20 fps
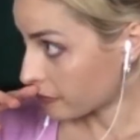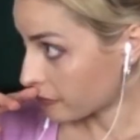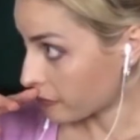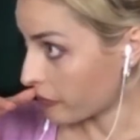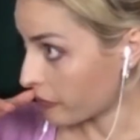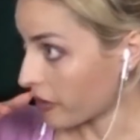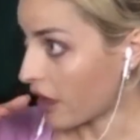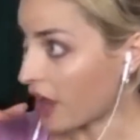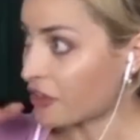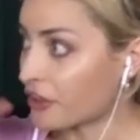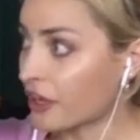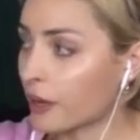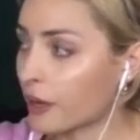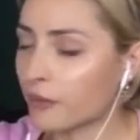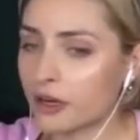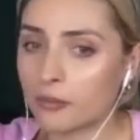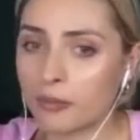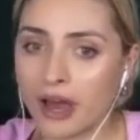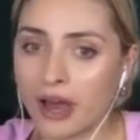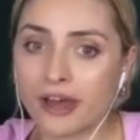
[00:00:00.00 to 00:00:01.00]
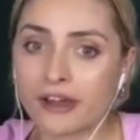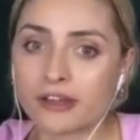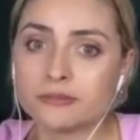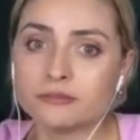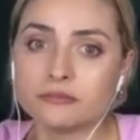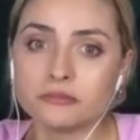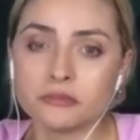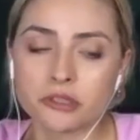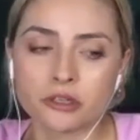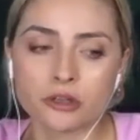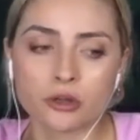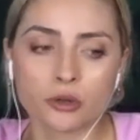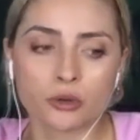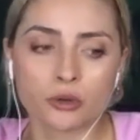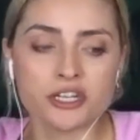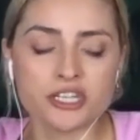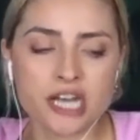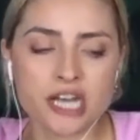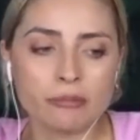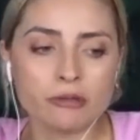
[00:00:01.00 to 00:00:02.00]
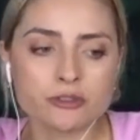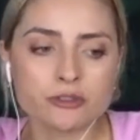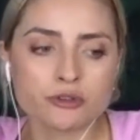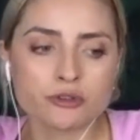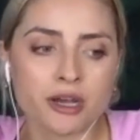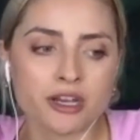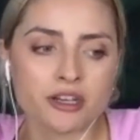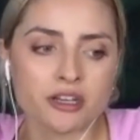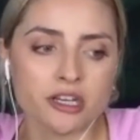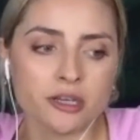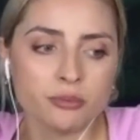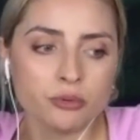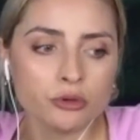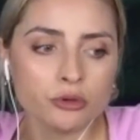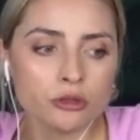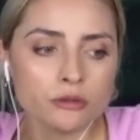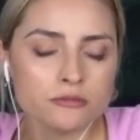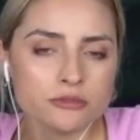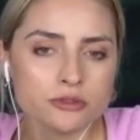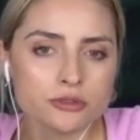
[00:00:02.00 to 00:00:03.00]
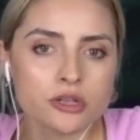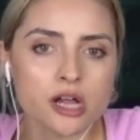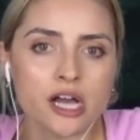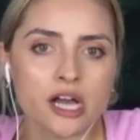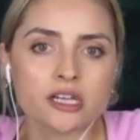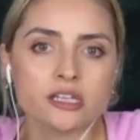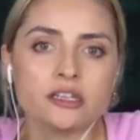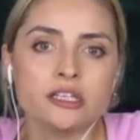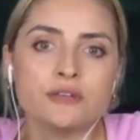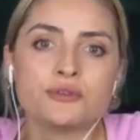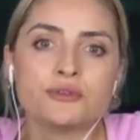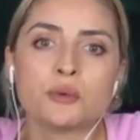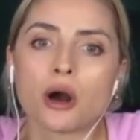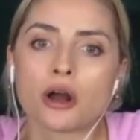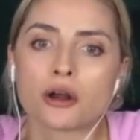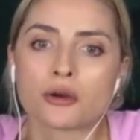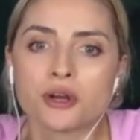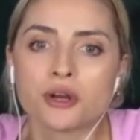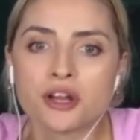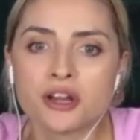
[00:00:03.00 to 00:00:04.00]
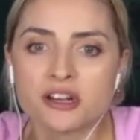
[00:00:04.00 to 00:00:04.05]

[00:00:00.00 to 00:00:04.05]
I think I'm gonna buy chlorine tablets for my kiddie pool so that I can leave the water in it.